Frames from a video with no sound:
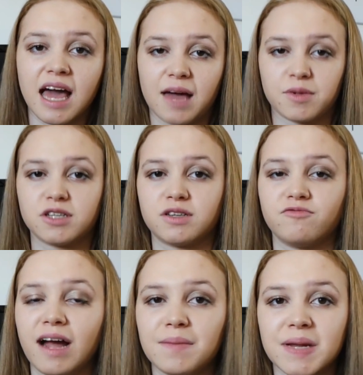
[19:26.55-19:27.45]
I'm going to stop
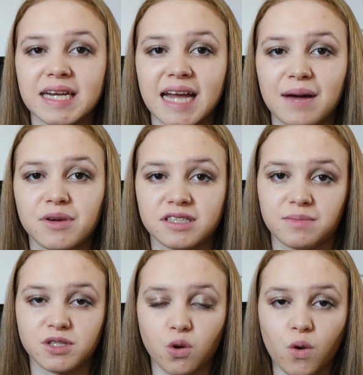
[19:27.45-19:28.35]
rambling now because I've
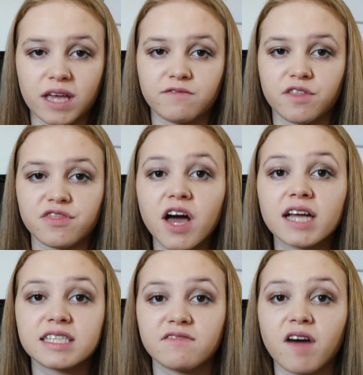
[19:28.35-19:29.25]
been talking for
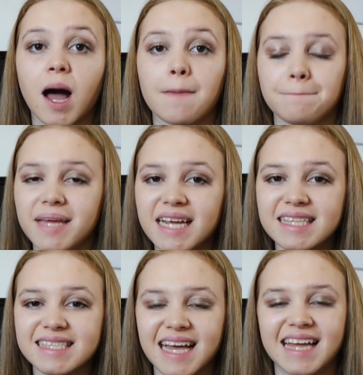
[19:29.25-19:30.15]
35 minutes,
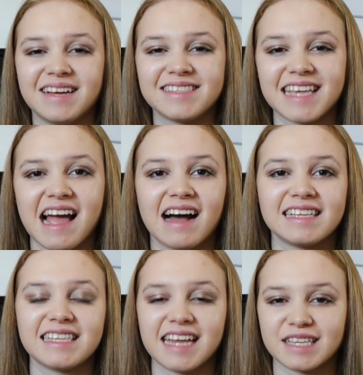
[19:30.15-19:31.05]
and I'll see you guys
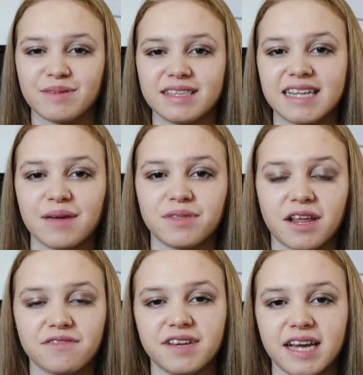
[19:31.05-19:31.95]
next Wednesday with
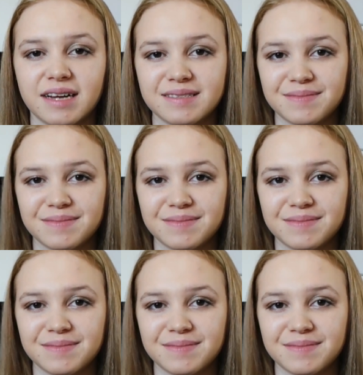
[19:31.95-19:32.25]
another video.